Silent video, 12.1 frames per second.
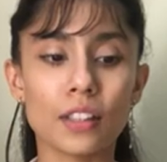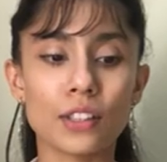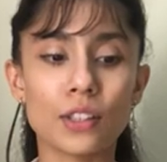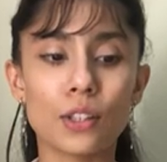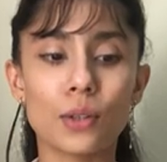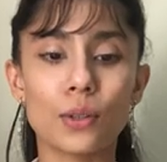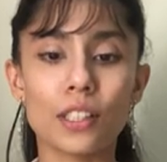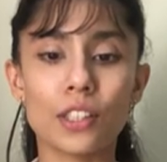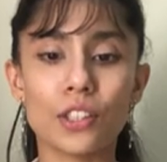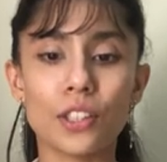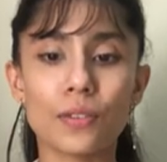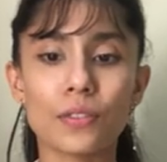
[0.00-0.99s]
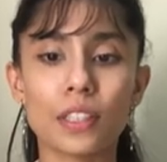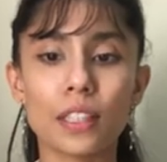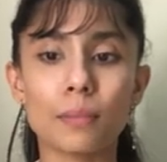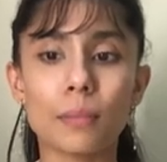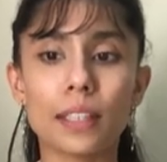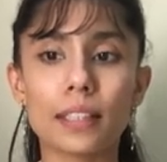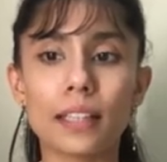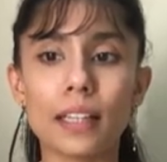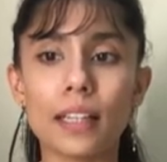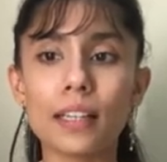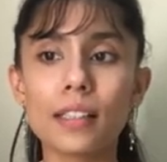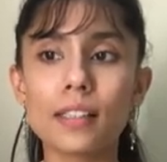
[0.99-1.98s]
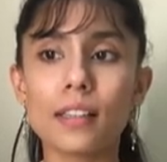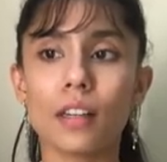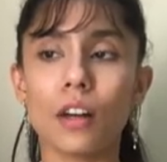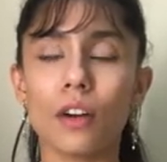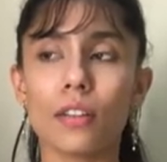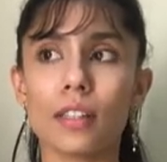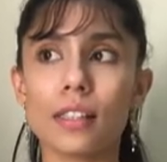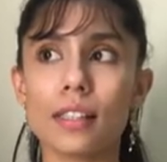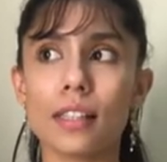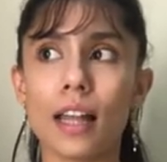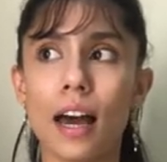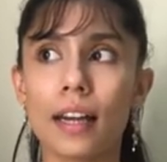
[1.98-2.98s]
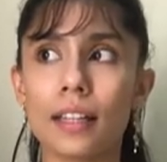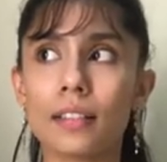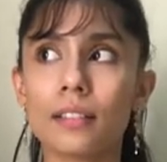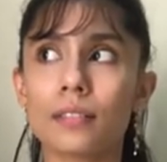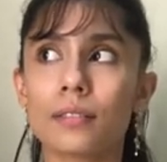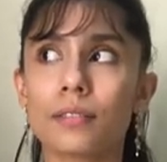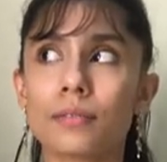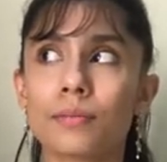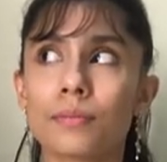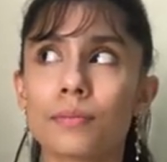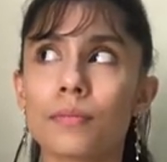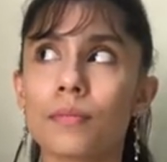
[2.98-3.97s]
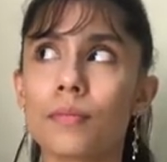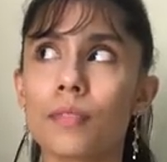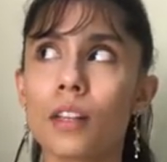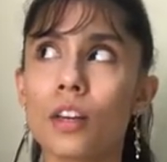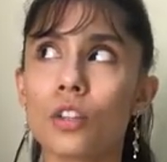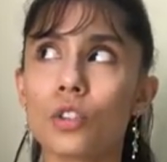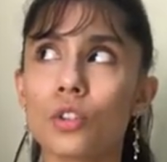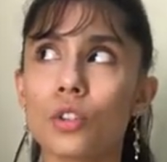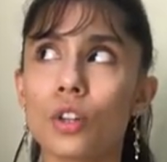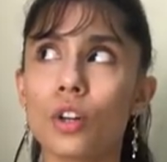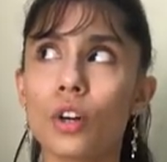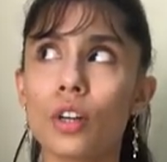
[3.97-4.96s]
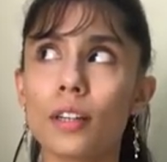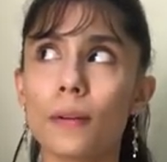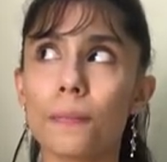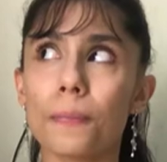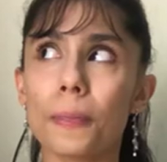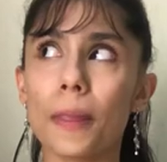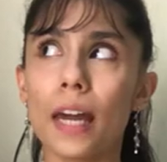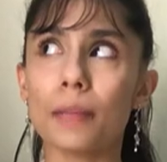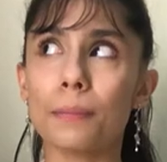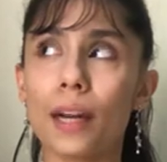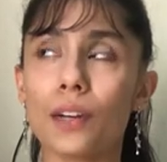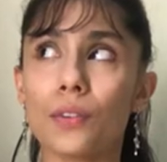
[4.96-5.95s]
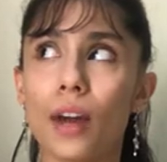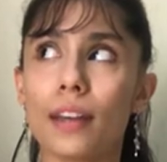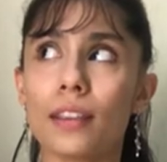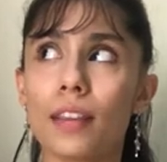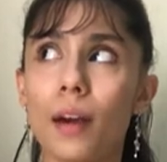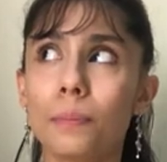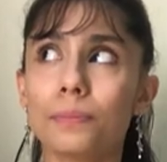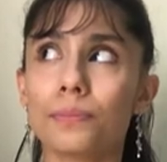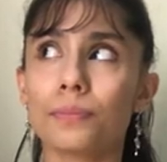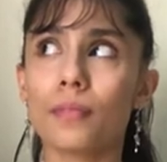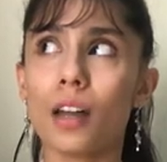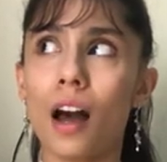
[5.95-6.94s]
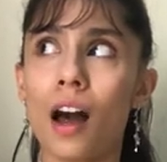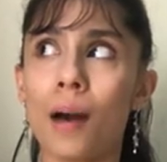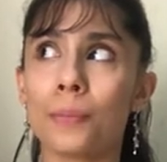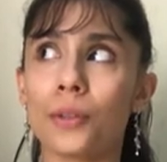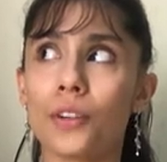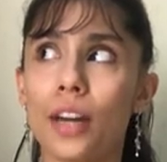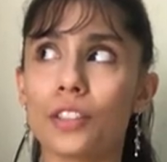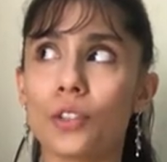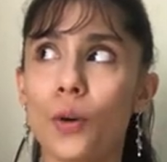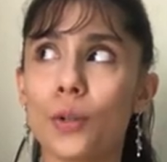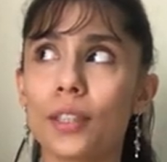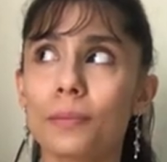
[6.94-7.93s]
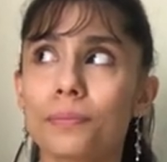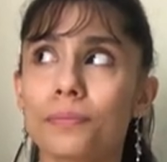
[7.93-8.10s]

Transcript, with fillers: Slowly shifting my gaze along this line to look at my right thumb, upper right corner.